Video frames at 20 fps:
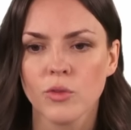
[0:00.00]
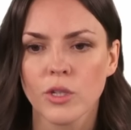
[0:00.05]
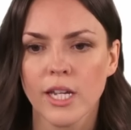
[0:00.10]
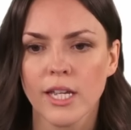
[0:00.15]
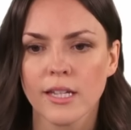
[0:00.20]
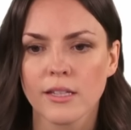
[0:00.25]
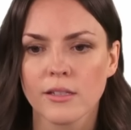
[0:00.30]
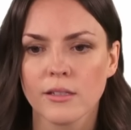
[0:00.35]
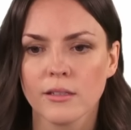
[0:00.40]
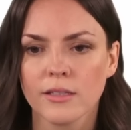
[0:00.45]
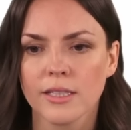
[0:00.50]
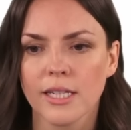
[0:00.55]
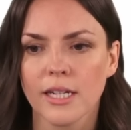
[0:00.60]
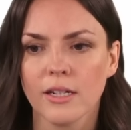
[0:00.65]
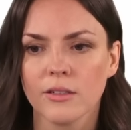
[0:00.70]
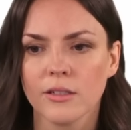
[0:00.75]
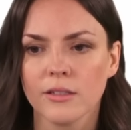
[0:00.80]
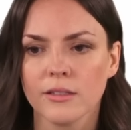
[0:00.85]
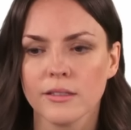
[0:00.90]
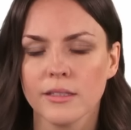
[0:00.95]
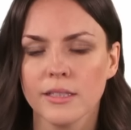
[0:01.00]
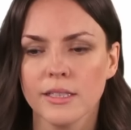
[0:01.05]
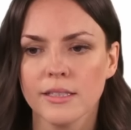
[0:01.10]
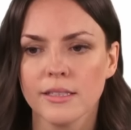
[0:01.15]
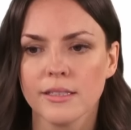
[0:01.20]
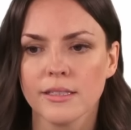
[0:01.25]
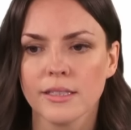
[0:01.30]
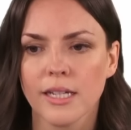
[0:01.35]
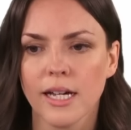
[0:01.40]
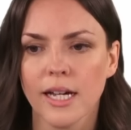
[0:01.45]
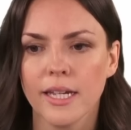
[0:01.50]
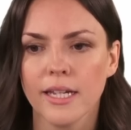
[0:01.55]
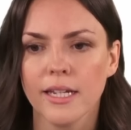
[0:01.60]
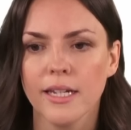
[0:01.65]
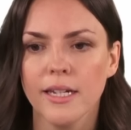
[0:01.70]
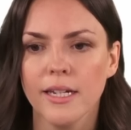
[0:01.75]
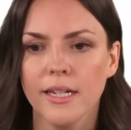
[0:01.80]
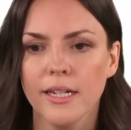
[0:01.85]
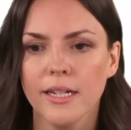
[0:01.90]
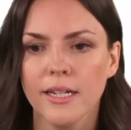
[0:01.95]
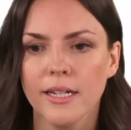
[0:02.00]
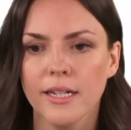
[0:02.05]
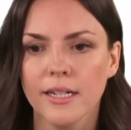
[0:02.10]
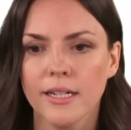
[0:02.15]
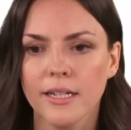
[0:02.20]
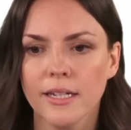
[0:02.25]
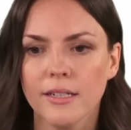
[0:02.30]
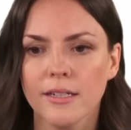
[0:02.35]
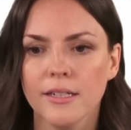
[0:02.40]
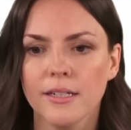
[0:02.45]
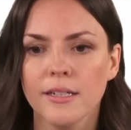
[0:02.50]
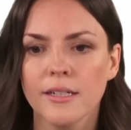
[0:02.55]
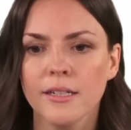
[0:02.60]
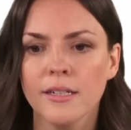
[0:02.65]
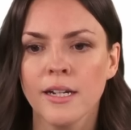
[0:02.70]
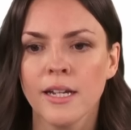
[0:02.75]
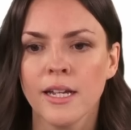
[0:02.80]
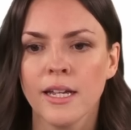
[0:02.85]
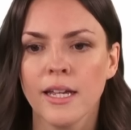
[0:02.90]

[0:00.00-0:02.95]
cancels out on this side here,